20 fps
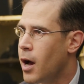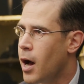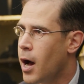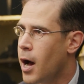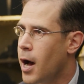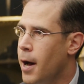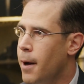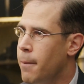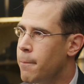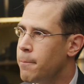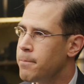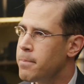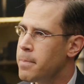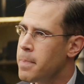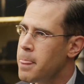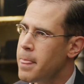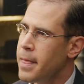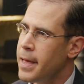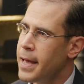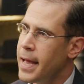
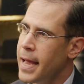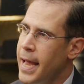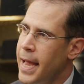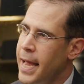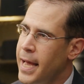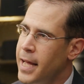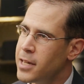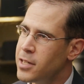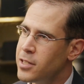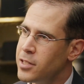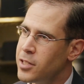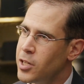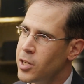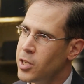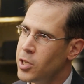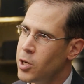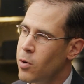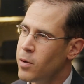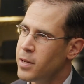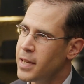And
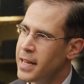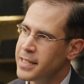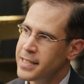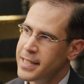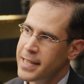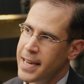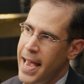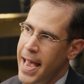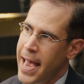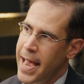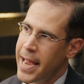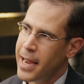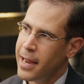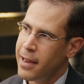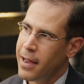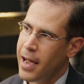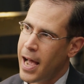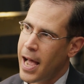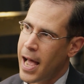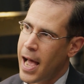
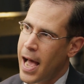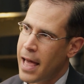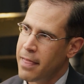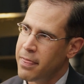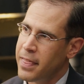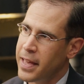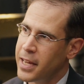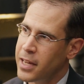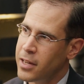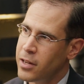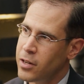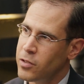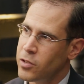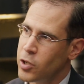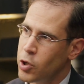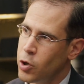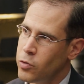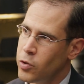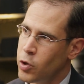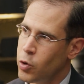today, I think
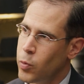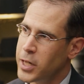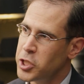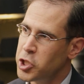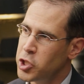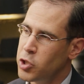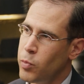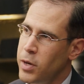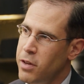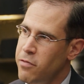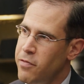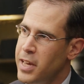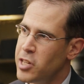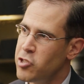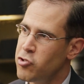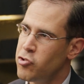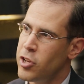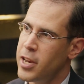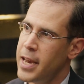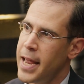the question we
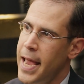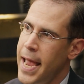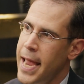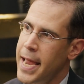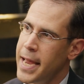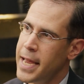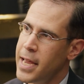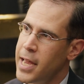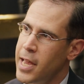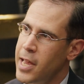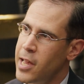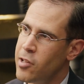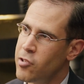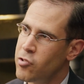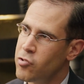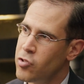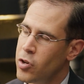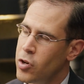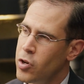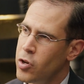face today
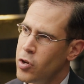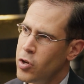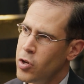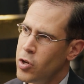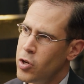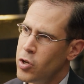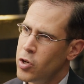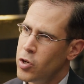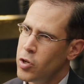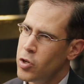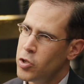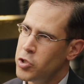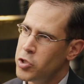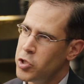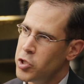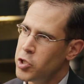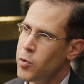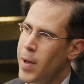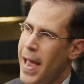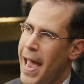is,
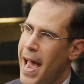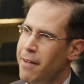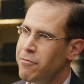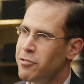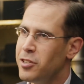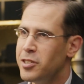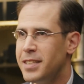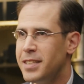do you have to